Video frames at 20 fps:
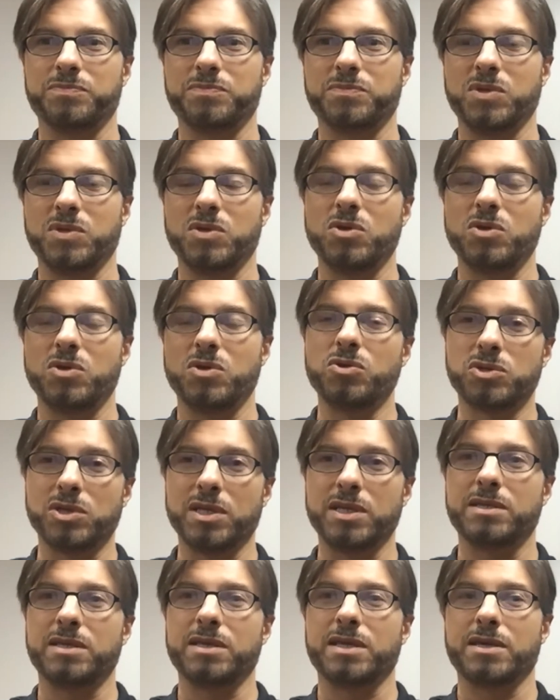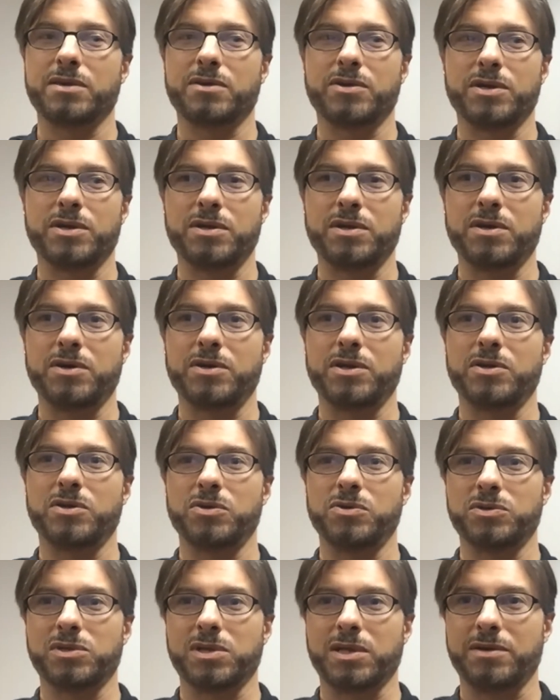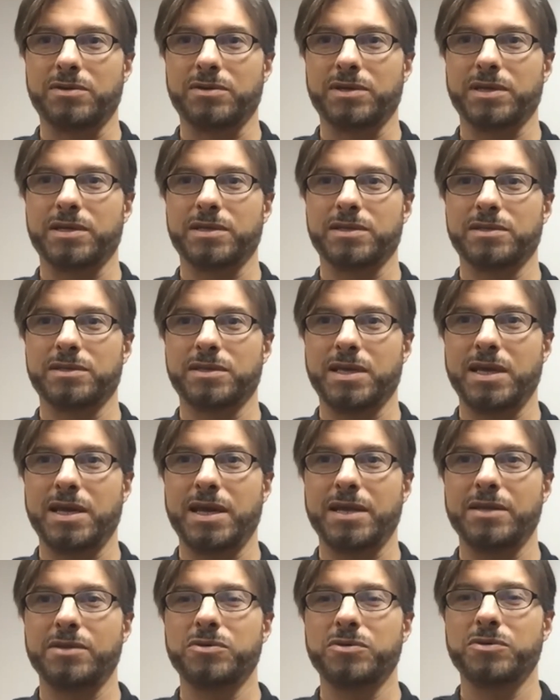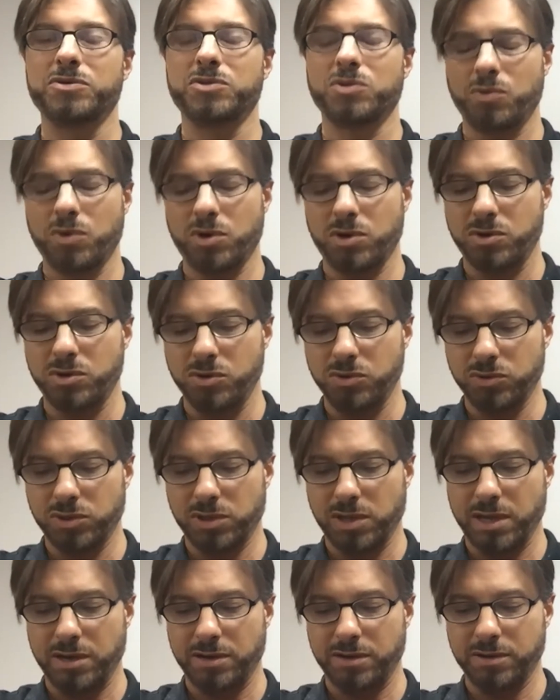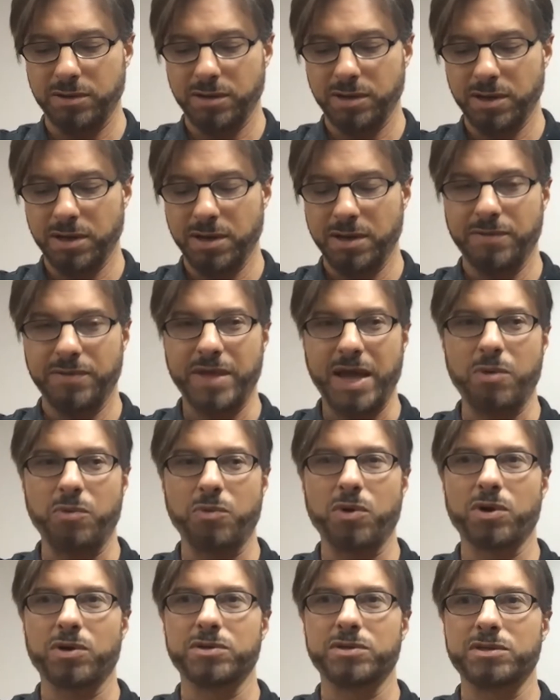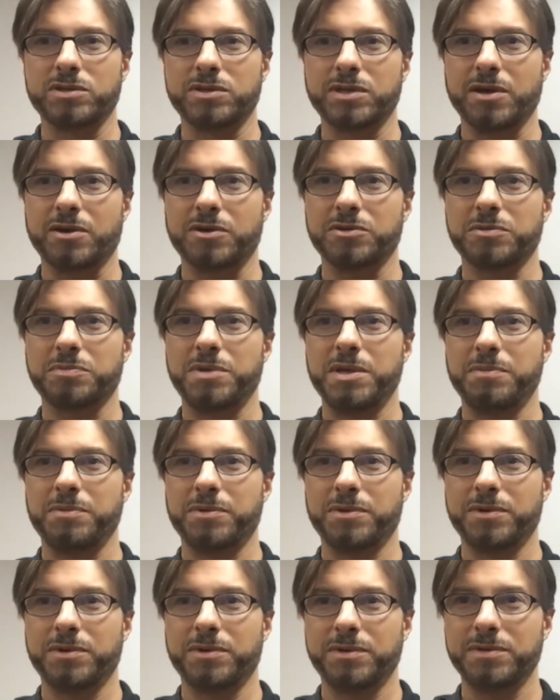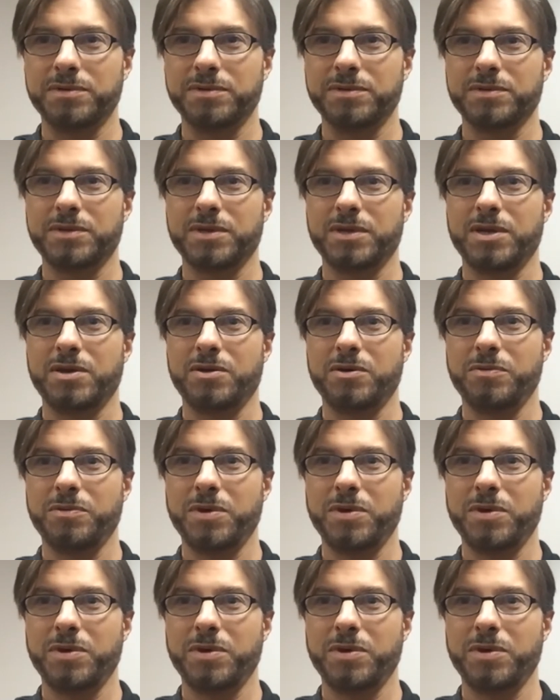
usually to get on a newsletter list. And I use the word newsletter. That word scares people. It